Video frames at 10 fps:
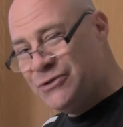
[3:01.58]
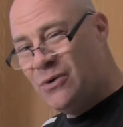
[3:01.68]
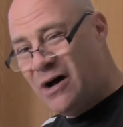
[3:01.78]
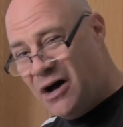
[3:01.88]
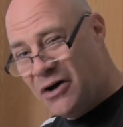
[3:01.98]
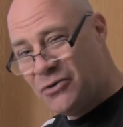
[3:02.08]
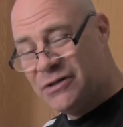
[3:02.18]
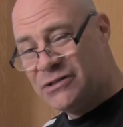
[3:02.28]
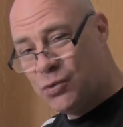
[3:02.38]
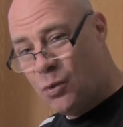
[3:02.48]

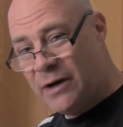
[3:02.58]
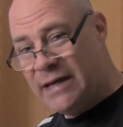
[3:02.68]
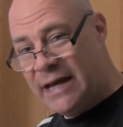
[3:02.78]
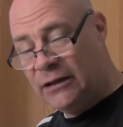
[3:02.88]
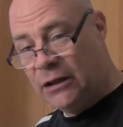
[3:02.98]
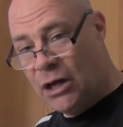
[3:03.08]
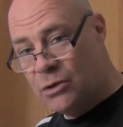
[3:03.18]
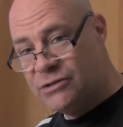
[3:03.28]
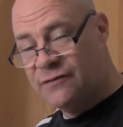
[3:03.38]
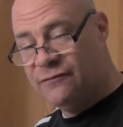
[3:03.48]
128
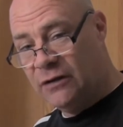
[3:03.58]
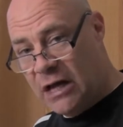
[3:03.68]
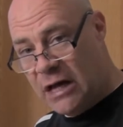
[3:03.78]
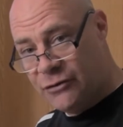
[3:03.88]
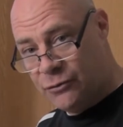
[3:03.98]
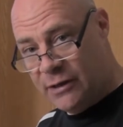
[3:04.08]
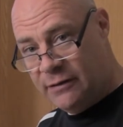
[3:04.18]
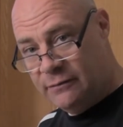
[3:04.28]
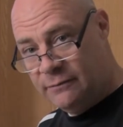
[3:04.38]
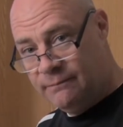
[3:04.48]
loads of laundry.
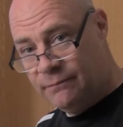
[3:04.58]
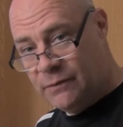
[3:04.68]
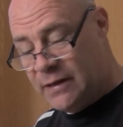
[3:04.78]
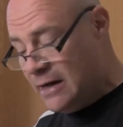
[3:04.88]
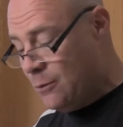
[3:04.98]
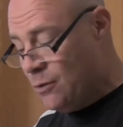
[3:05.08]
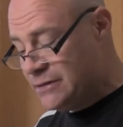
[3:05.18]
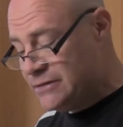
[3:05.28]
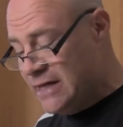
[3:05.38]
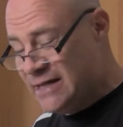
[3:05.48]
And I
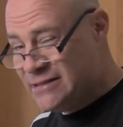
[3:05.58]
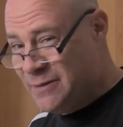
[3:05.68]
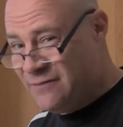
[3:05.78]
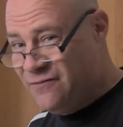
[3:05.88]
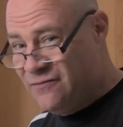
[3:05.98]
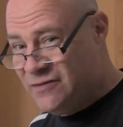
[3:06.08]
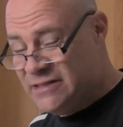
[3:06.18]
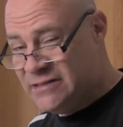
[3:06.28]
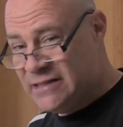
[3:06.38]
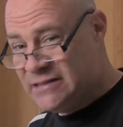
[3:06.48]
want to say it's about
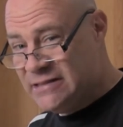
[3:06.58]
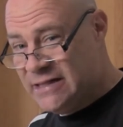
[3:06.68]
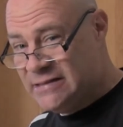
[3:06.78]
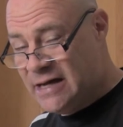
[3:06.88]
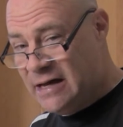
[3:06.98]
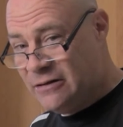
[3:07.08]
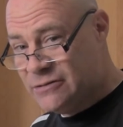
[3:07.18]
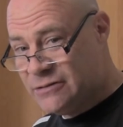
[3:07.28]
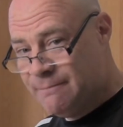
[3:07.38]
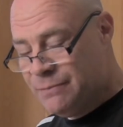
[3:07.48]

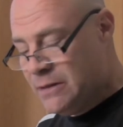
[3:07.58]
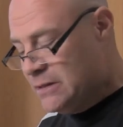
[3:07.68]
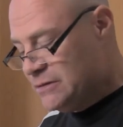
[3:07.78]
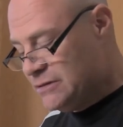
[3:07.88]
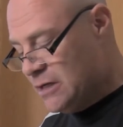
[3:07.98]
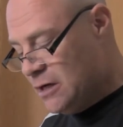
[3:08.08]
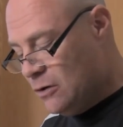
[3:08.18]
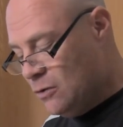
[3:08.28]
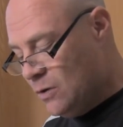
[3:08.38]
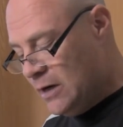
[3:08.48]
$15-$16.
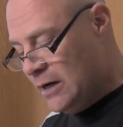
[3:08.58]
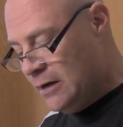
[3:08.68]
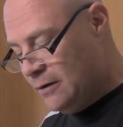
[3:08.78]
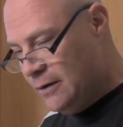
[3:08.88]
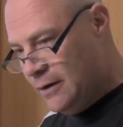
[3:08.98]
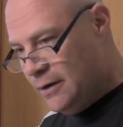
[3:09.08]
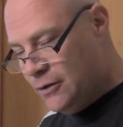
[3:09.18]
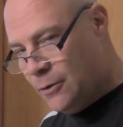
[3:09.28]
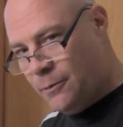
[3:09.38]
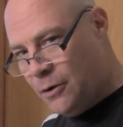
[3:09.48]
So
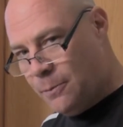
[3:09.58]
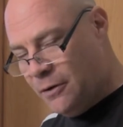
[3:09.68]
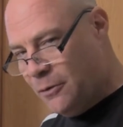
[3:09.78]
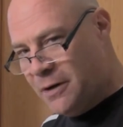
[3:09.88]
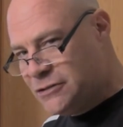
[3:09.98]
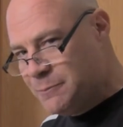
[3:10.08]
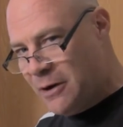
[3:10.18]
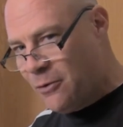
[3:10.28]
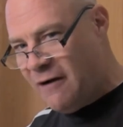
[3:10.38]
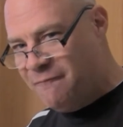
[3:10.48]
you're much
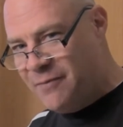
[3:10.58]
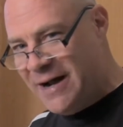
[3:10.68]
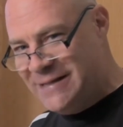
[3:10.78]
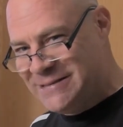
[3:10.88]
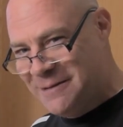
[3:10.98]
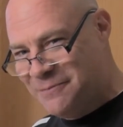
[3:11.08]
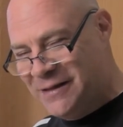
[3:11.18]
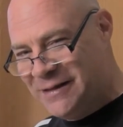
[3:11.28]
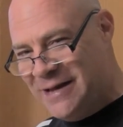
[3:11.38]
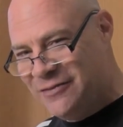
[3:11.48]
better off buying
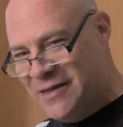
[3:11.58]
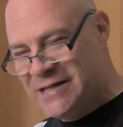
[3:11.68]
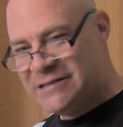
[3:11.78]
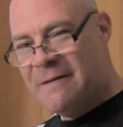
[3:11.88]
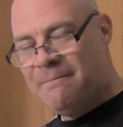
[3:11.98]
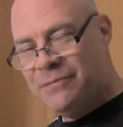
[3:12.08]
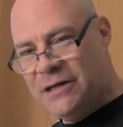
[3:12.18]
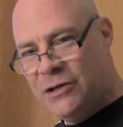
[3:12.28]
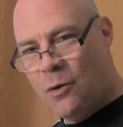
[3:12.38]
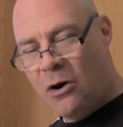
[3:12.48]
something like this
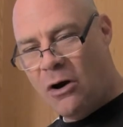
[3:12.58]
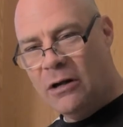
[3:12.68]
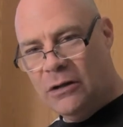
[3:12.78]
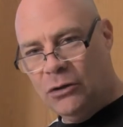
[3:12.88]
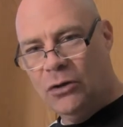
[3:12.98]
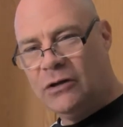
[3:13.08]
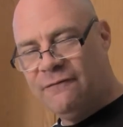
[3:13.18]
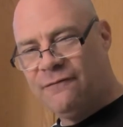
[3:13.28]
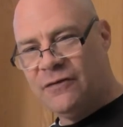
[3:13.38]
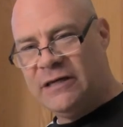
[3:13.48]
than you are
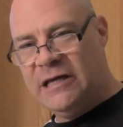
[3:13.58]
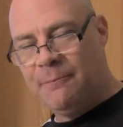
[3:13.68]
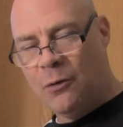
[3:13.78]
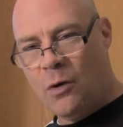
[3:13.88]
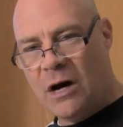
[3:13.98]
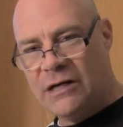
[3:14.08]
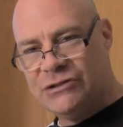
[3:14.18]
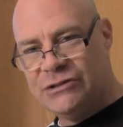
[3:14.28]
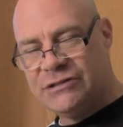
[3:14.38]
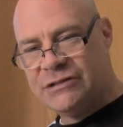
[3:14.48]
looking for the keeper
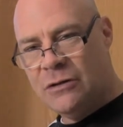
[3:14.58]
washes